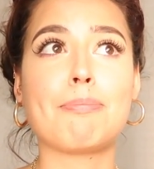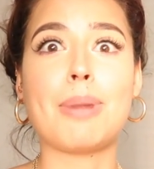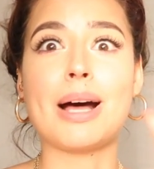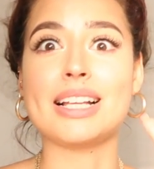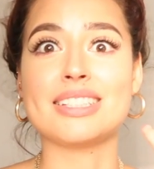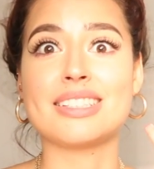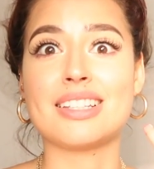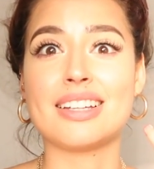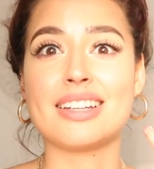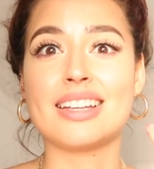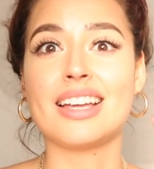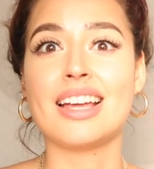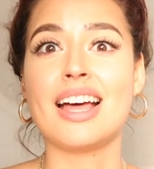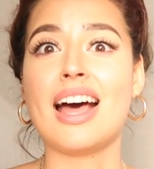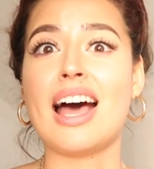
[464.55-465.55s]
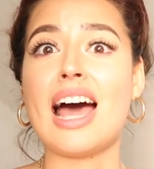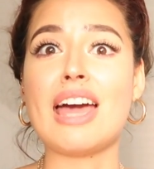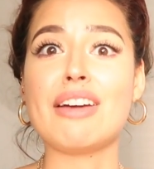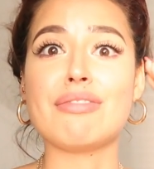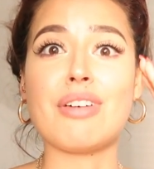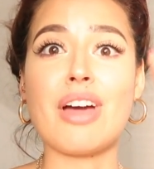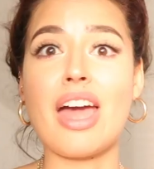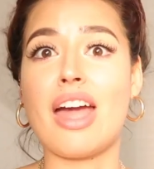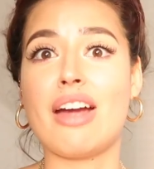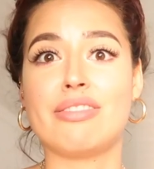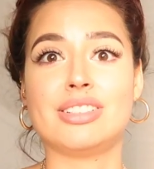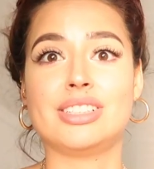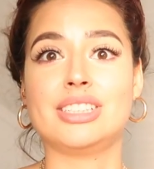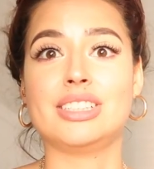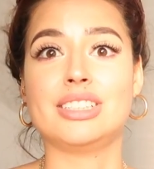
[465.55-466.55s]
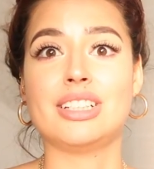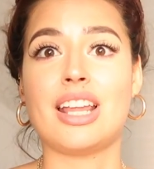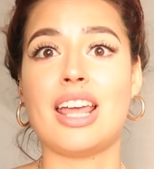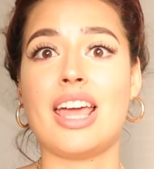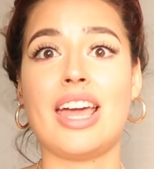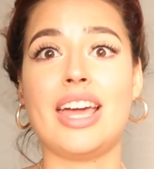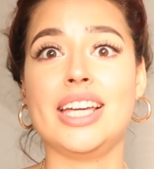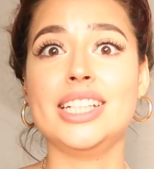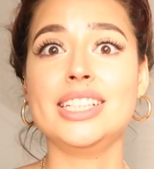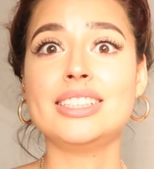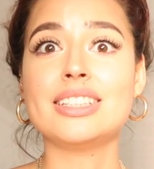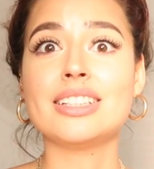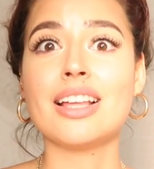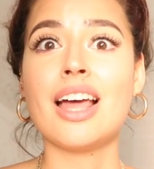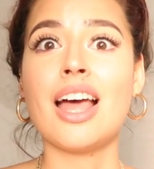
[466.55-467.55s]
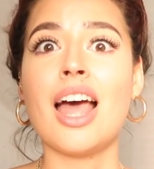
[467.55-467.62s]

pasta I've ever ate.